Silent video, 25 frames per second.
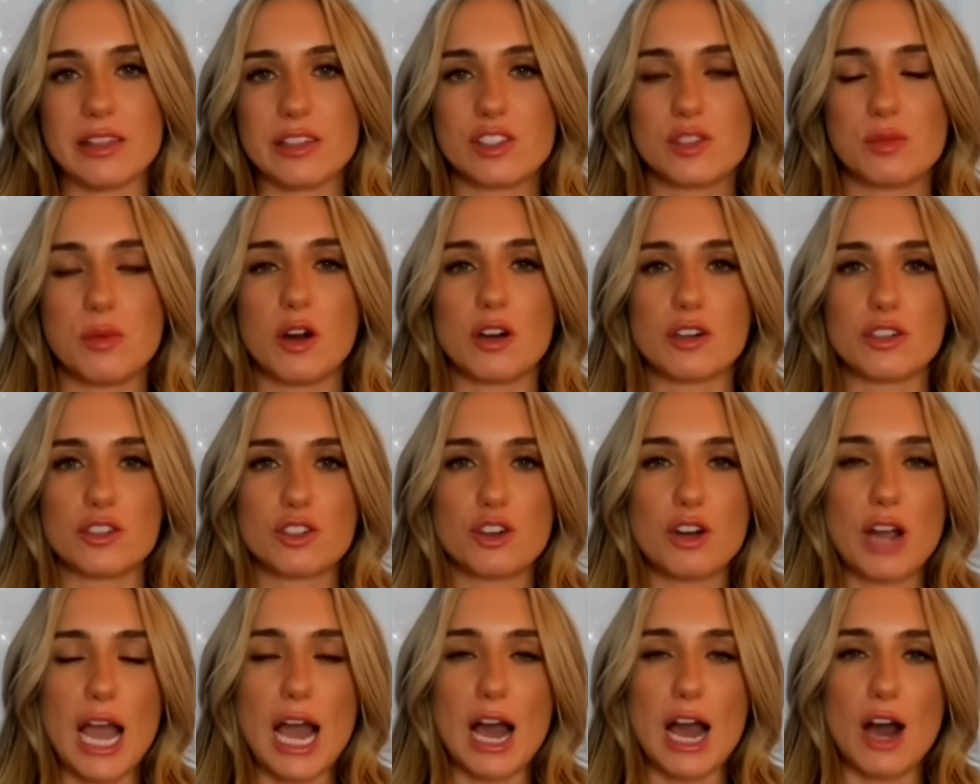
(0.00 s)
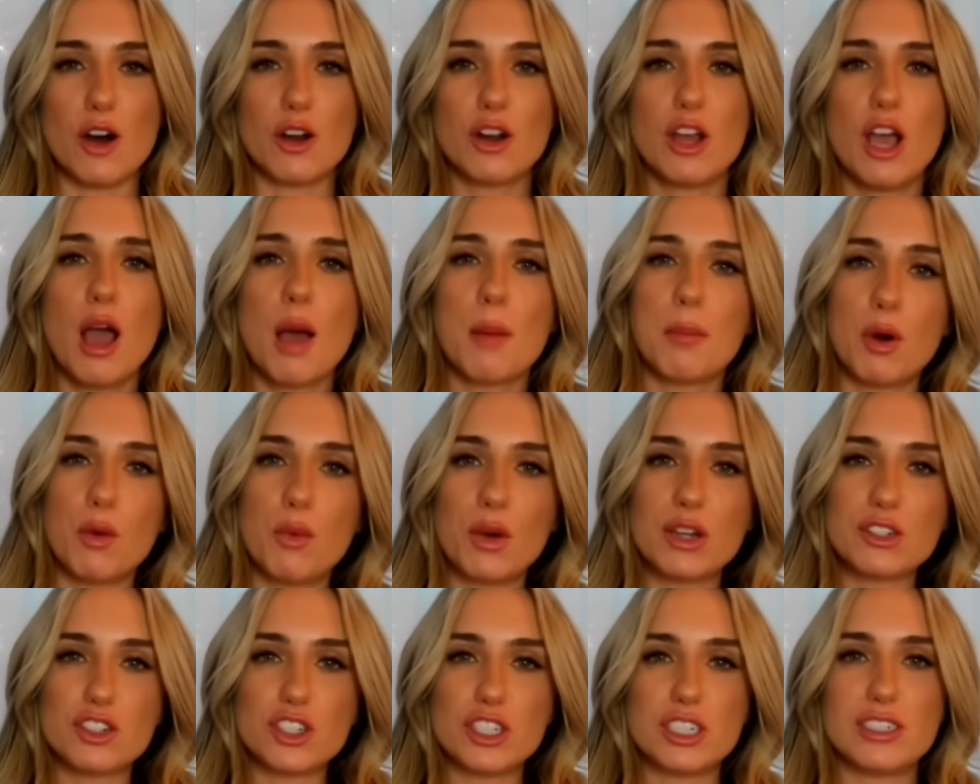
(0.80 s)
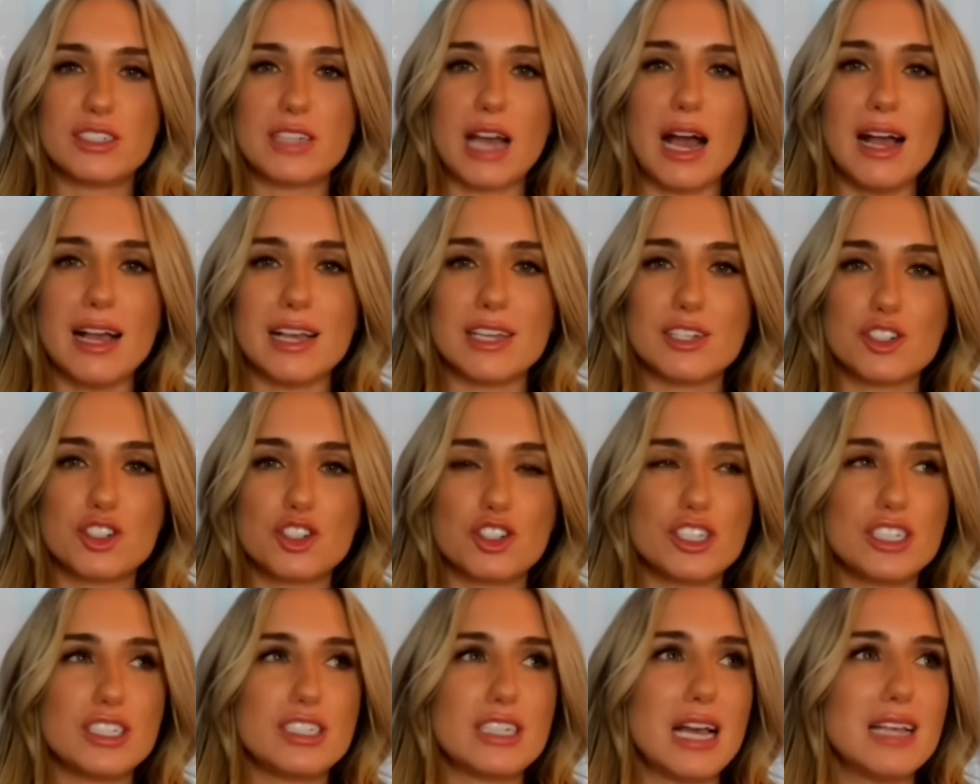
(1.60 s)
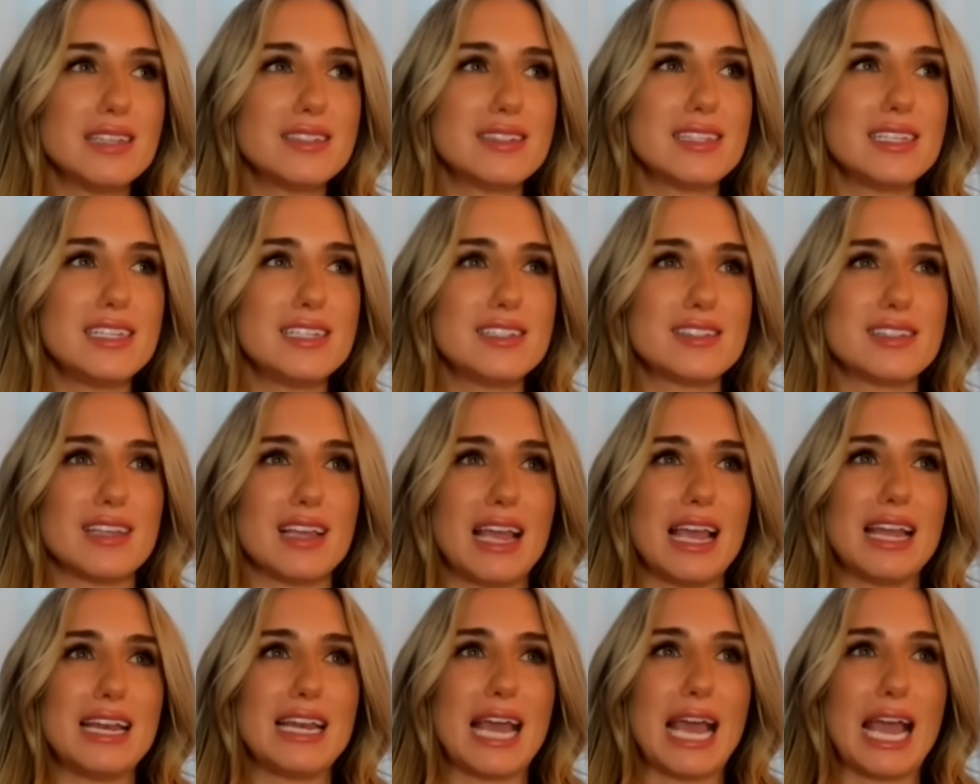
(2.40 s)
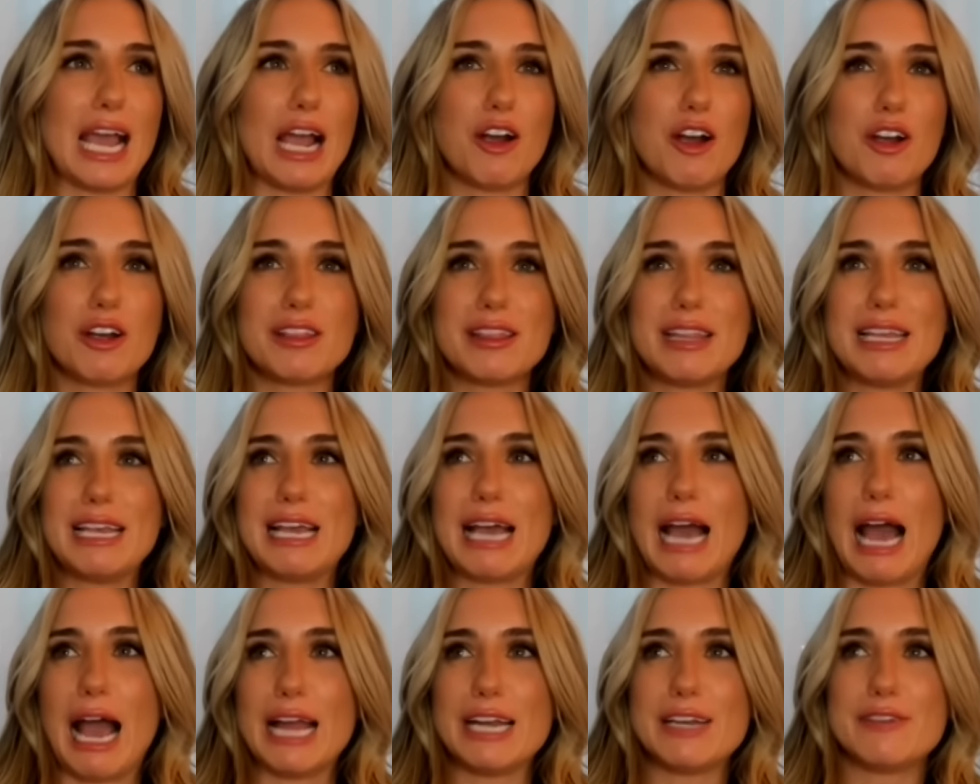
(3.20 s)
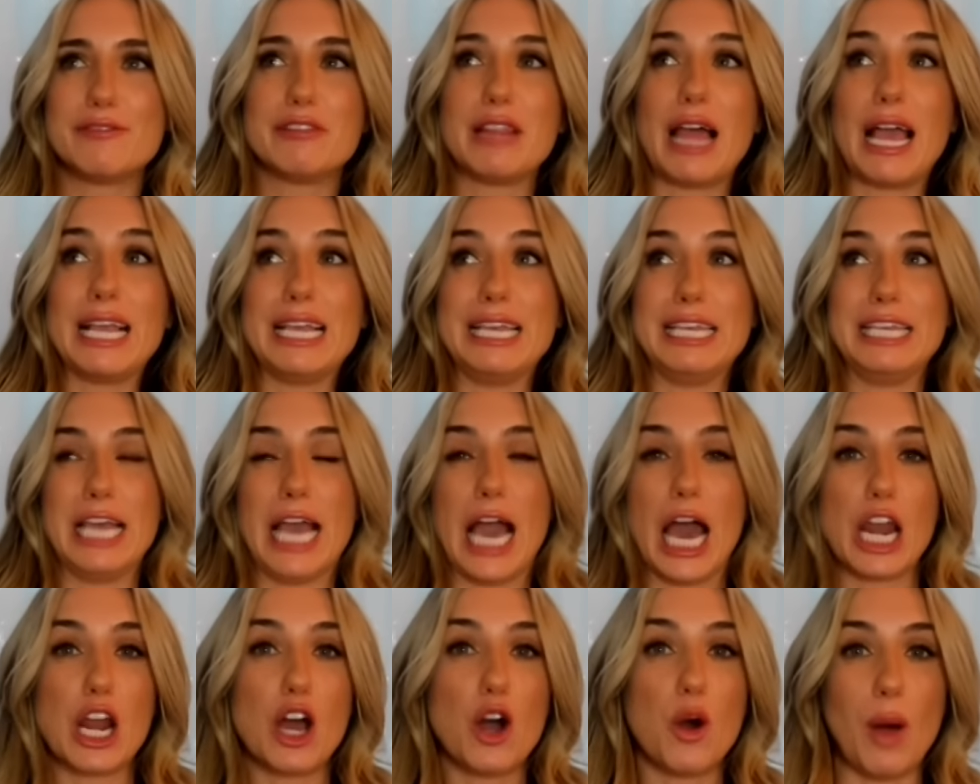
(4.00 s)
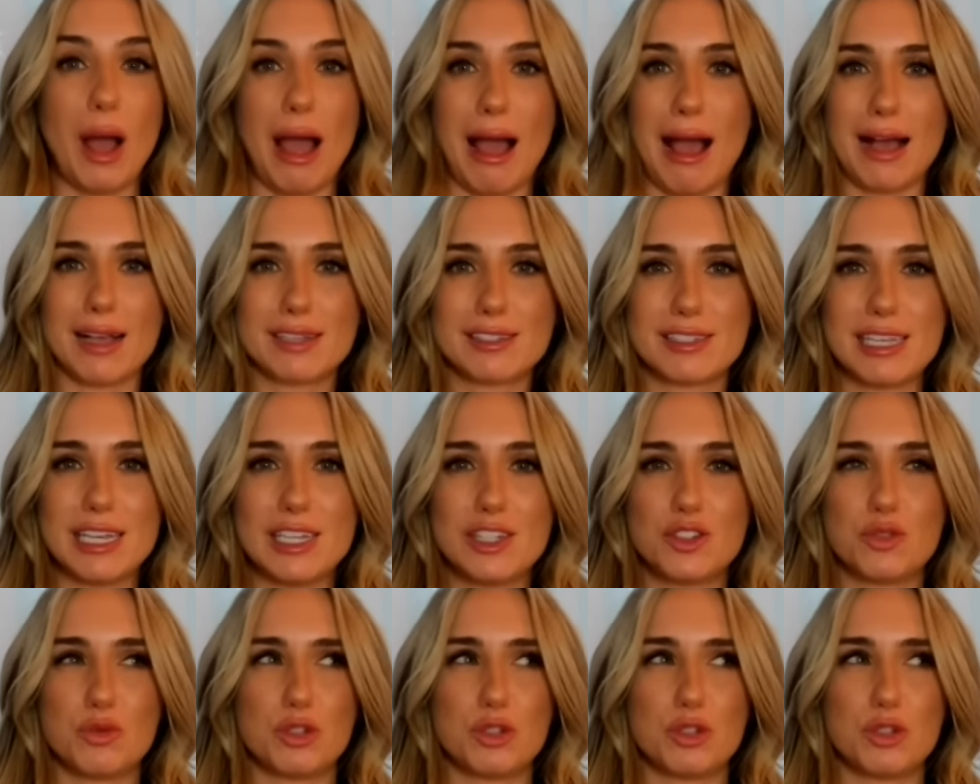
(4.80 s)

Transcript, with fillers: smartest crowd, but when she does these inherently kind of like ghetto accents,